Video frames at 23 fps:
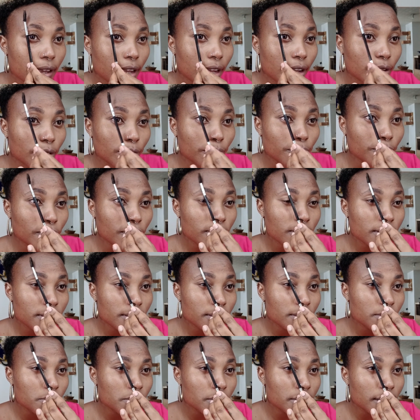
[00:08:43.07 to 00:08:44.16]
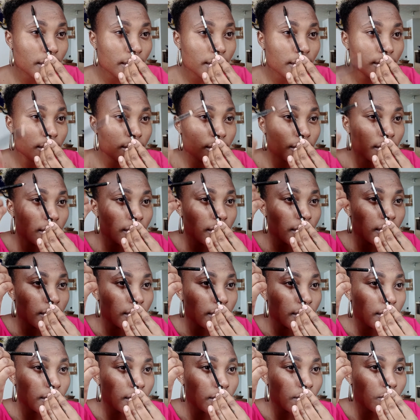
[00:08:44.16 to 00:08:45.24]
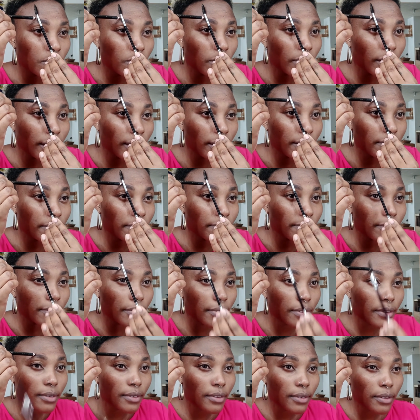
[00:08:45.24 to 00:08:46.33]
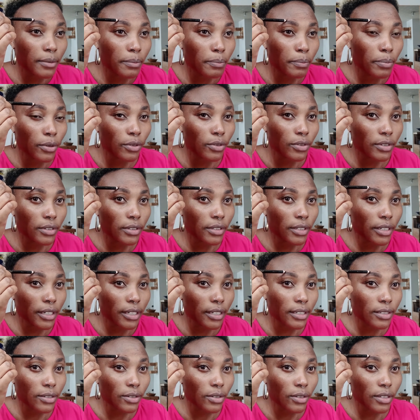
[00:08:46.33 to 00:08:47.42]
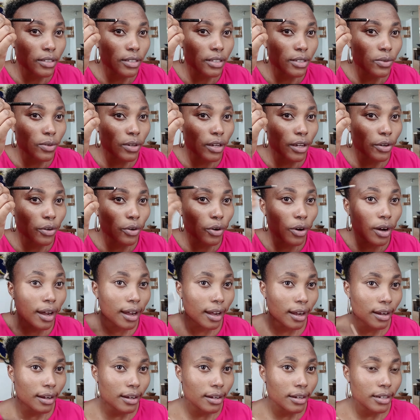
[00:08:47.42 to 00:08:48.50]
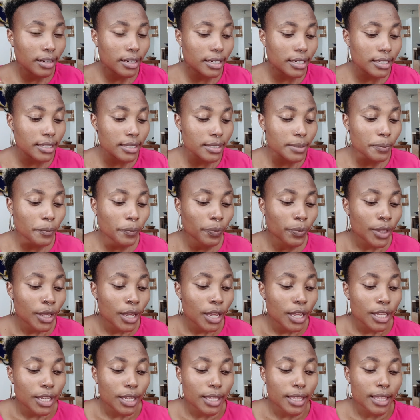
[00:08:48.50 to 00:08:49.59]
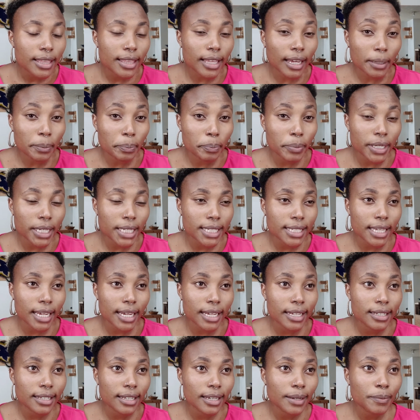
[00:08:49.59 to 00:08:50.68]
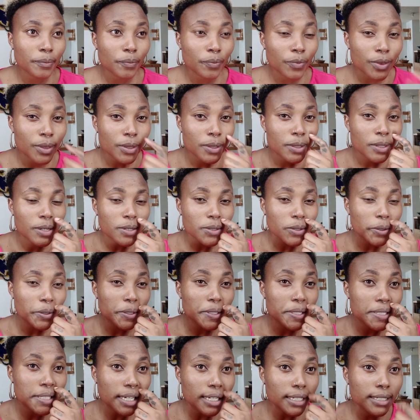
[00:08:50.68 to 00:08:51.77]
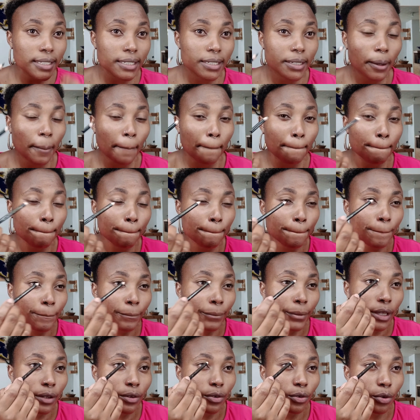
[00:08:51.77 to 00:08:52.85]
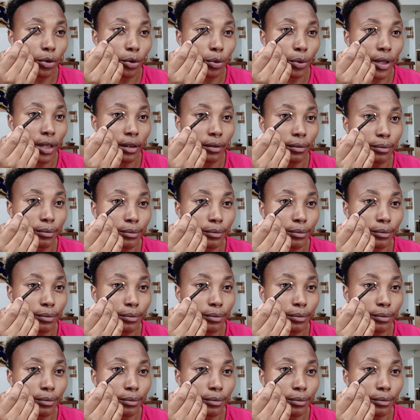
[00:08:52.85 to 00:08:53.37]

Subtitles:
And of course, we said this is where the bone is, so this is where your arc is. That being said, so you start drawing.